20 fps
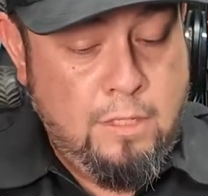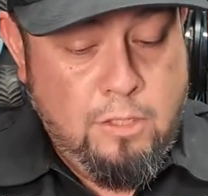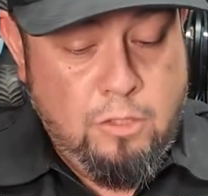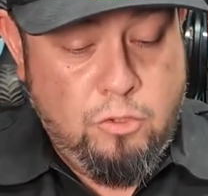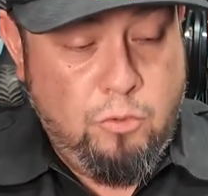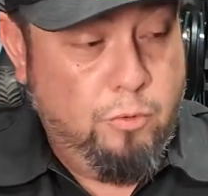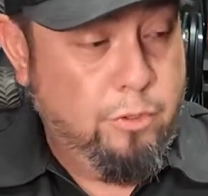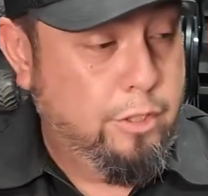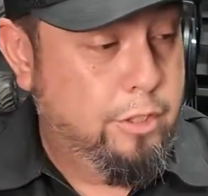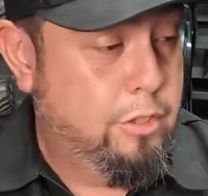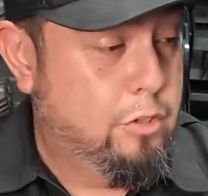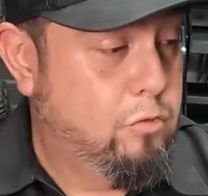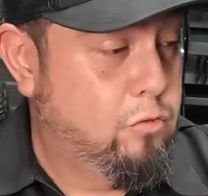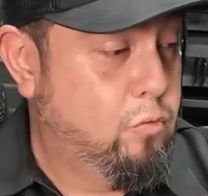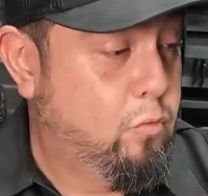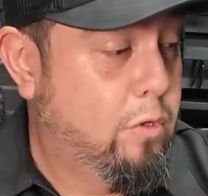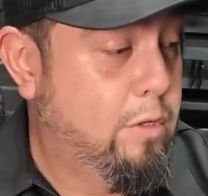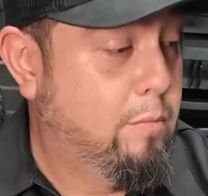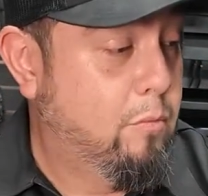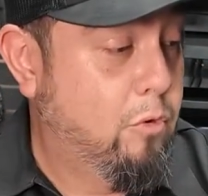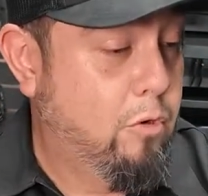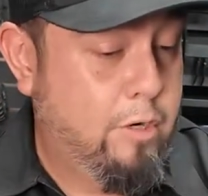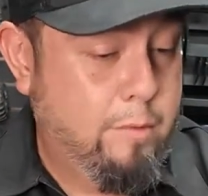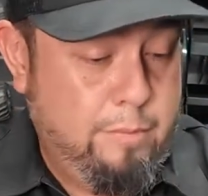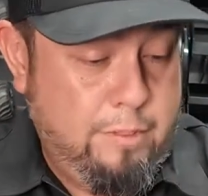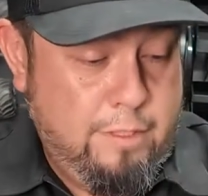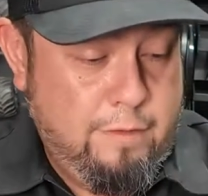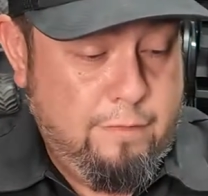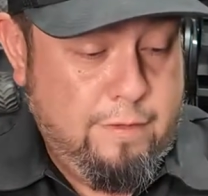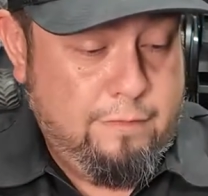so we're going to use one more. I
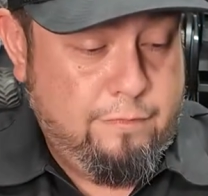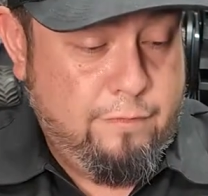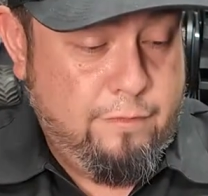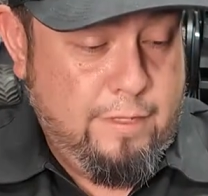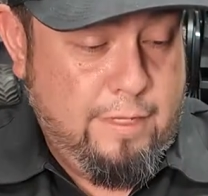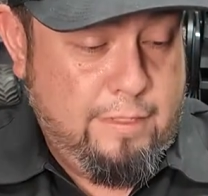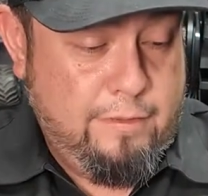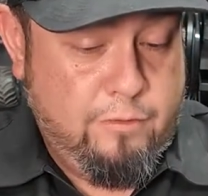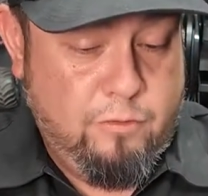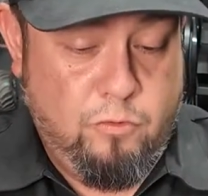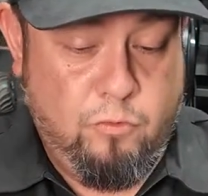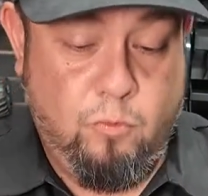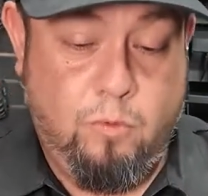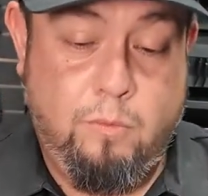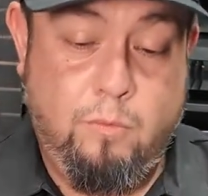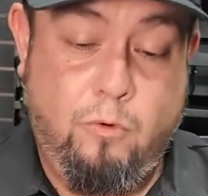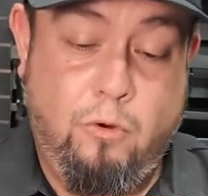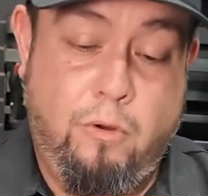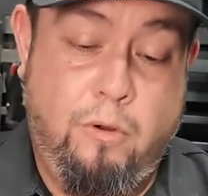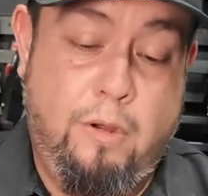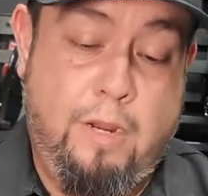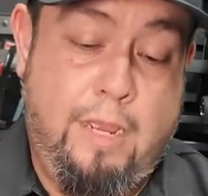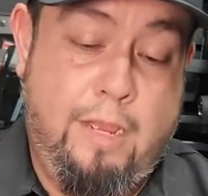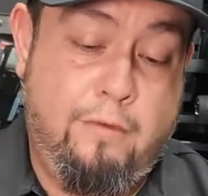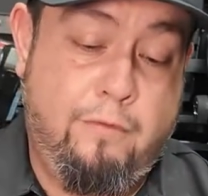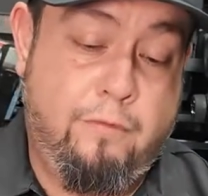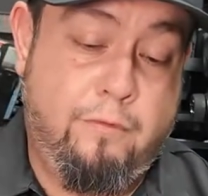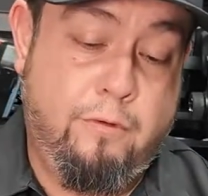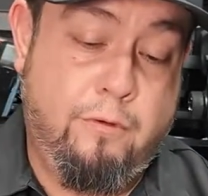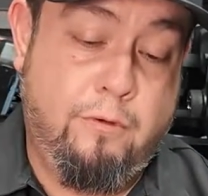believe after that there's one more
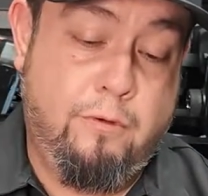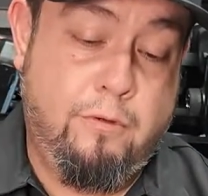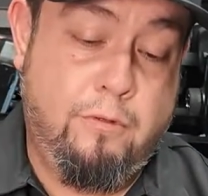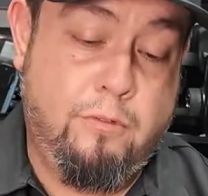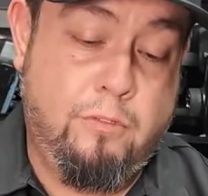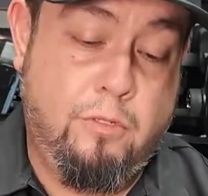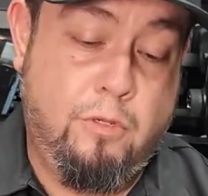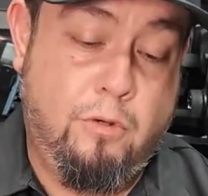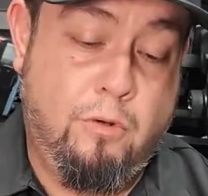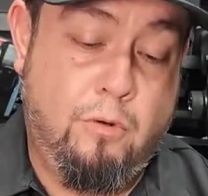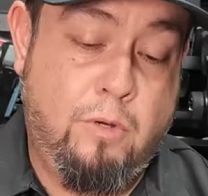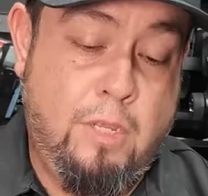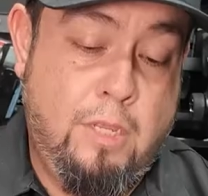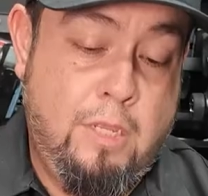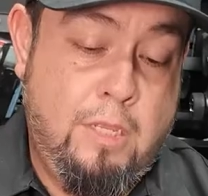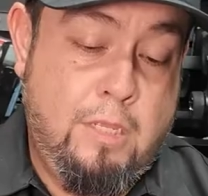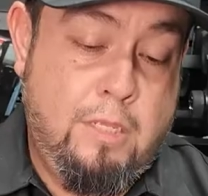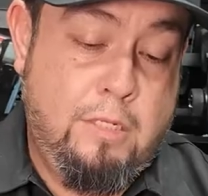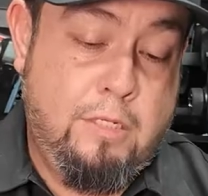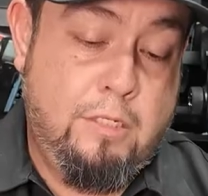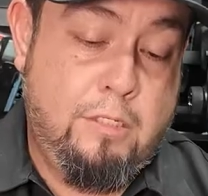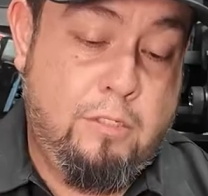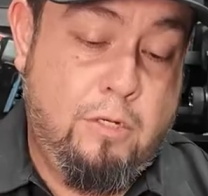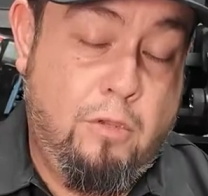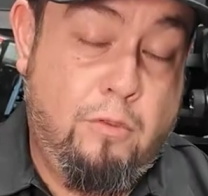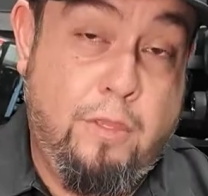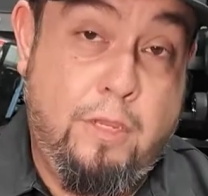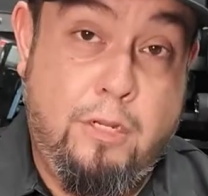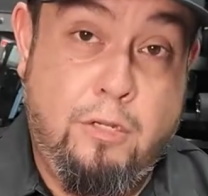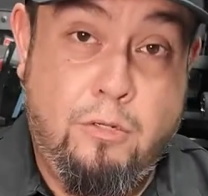after. So just
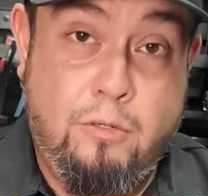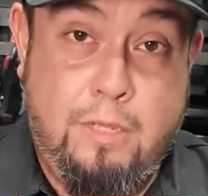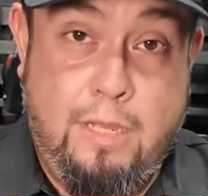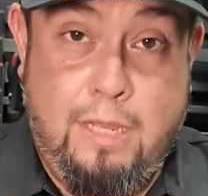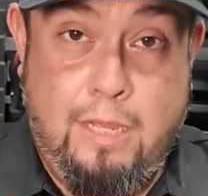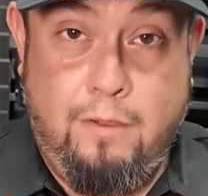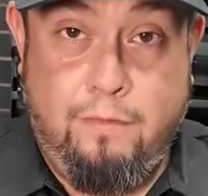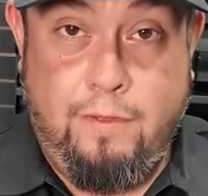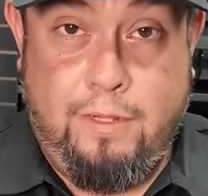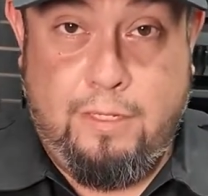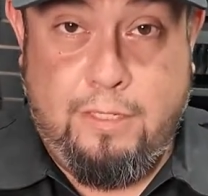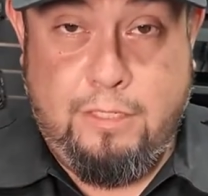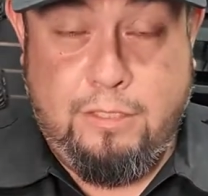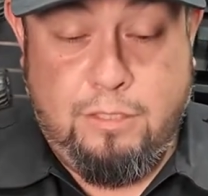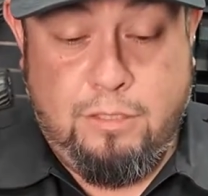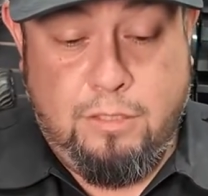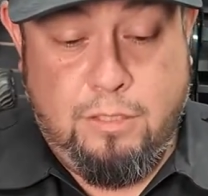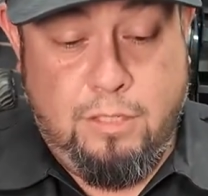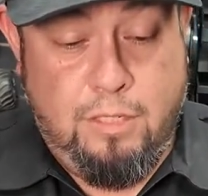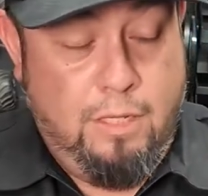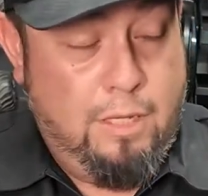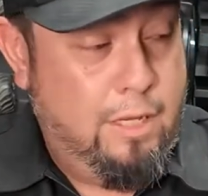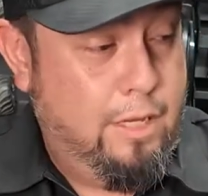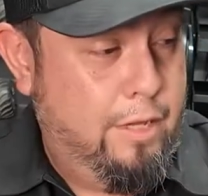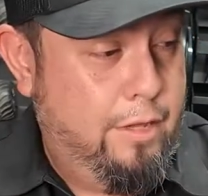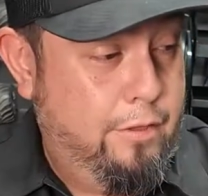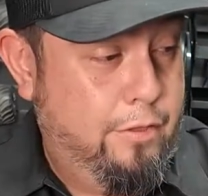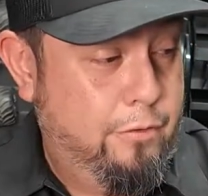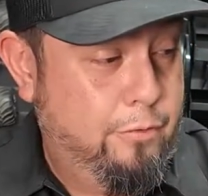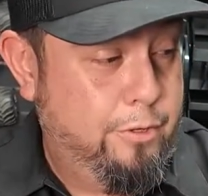know that you do have at least
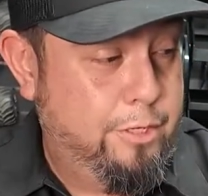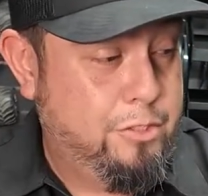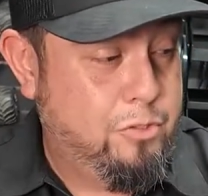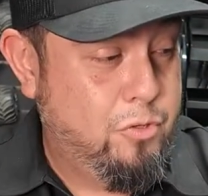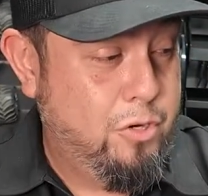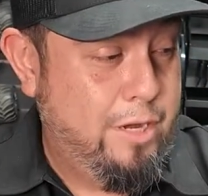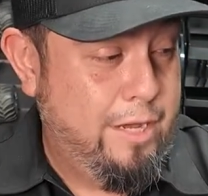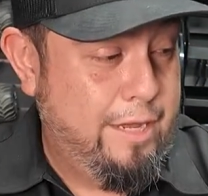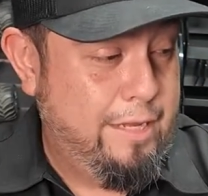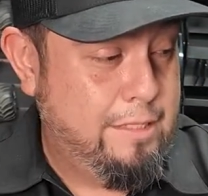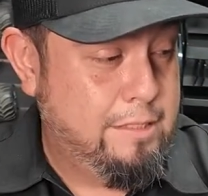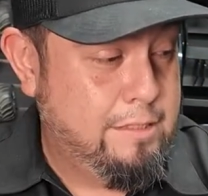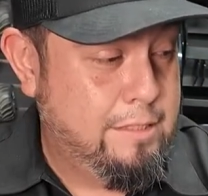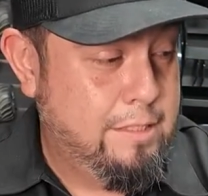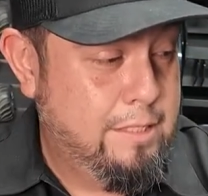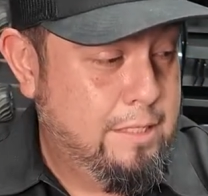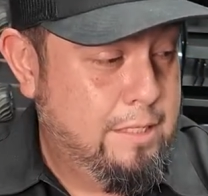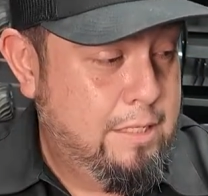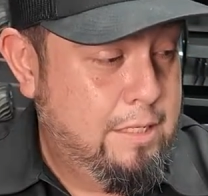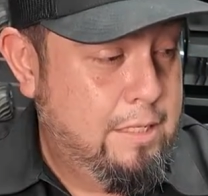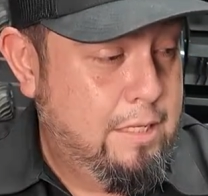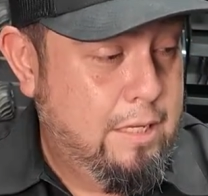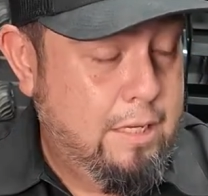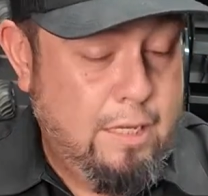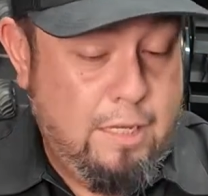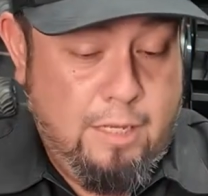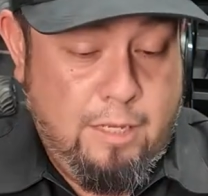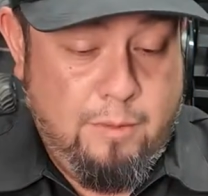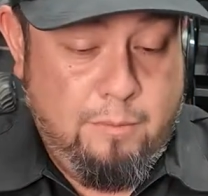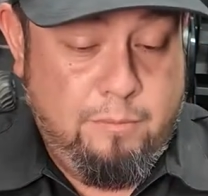3 tries
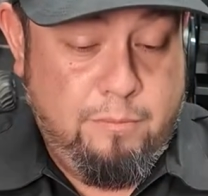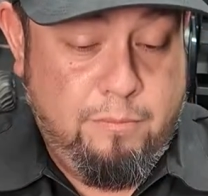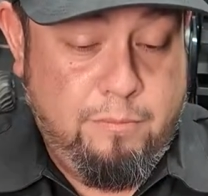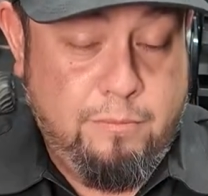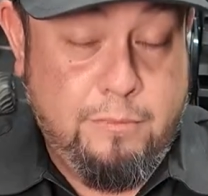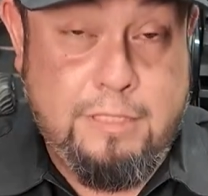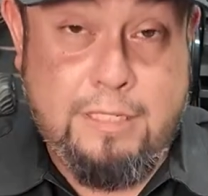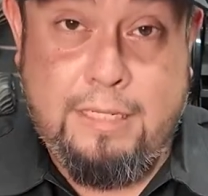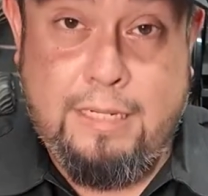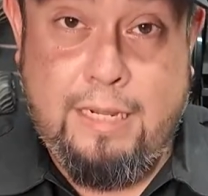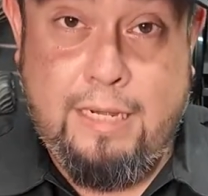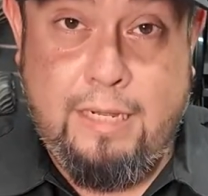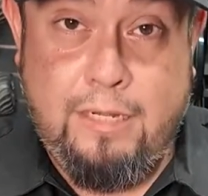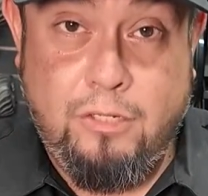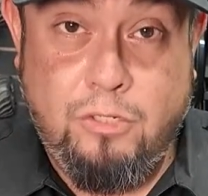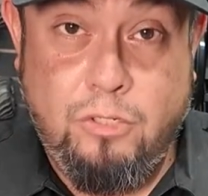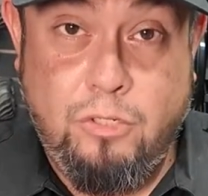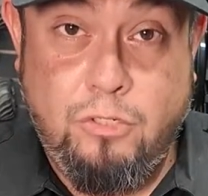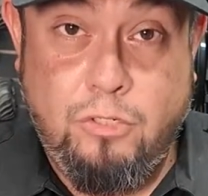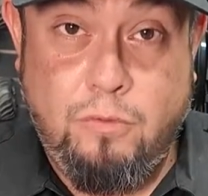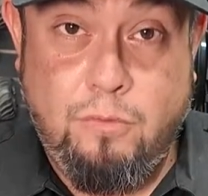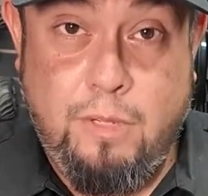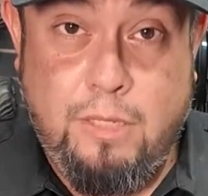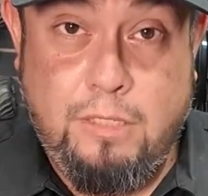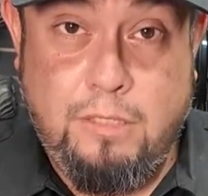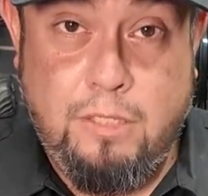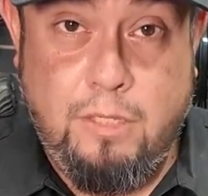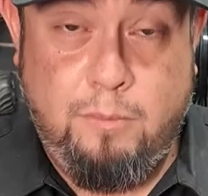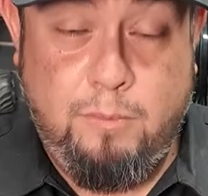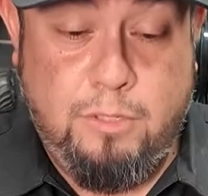to get it should you
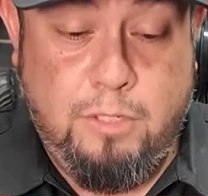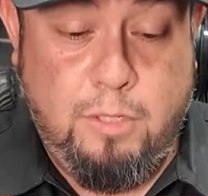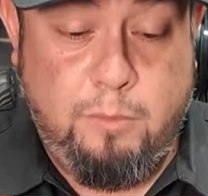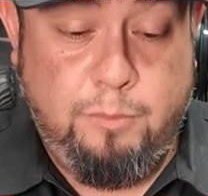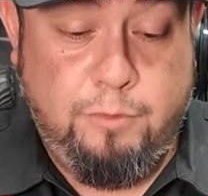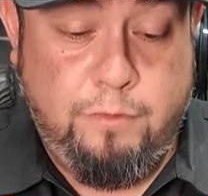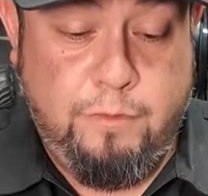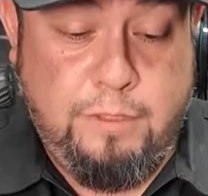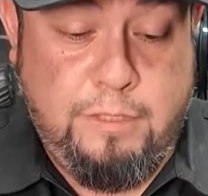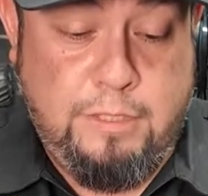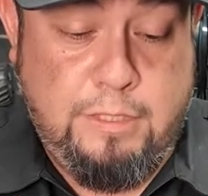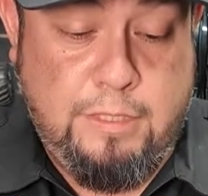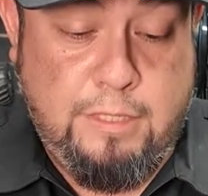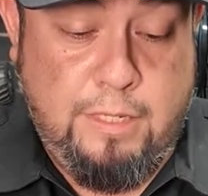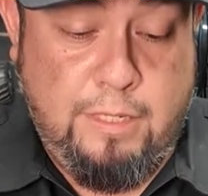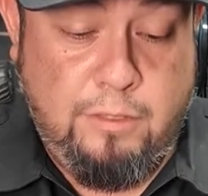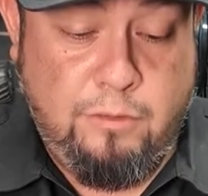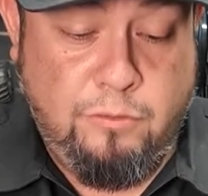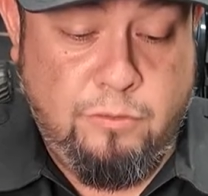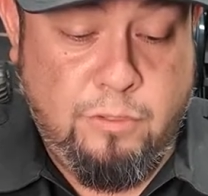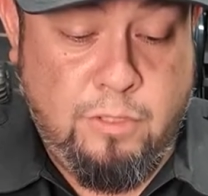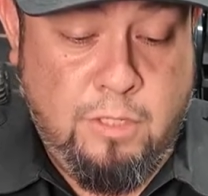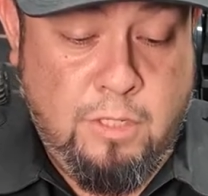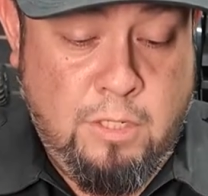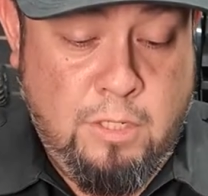mess up a couple of the decals.